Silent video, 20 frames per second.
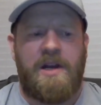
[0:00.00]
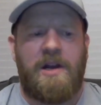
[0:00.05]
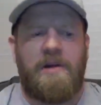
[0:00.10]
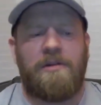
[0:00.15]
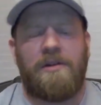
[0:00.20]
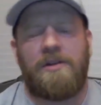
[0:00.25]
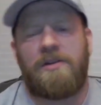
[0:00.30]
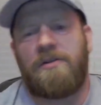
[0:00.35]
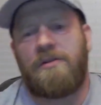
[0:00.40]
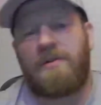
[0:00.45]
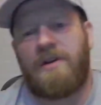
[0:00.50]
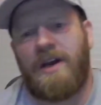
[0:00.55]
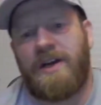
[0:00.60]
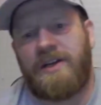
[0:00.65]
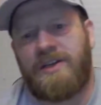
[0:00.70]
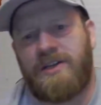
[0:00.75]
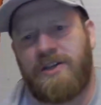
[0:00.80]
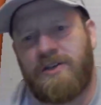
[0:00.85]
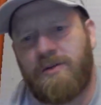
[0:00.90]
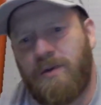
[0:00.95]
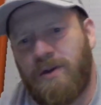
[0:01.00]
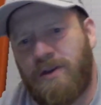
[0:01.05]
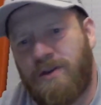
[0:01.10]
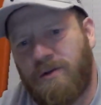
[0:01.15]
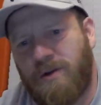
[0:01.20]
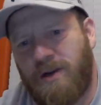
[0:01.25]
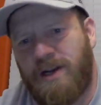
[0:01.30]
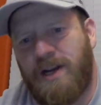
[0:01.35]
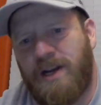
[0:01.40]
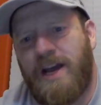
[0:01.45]
and I only do caches with
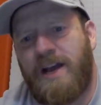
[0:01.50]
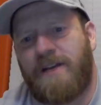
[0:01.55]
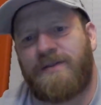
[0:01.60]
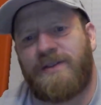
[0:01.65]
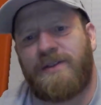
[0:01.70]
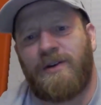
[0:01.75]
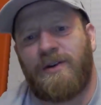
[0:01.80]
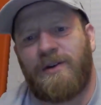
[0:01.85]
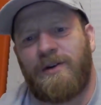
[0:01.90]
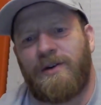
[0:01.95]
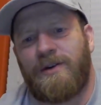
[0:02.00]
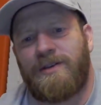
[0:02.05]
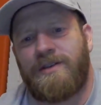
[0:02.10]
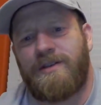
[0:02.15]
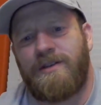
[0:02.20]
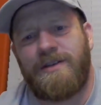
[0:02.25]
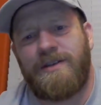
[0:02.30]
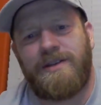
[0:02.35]
3.5 stars, so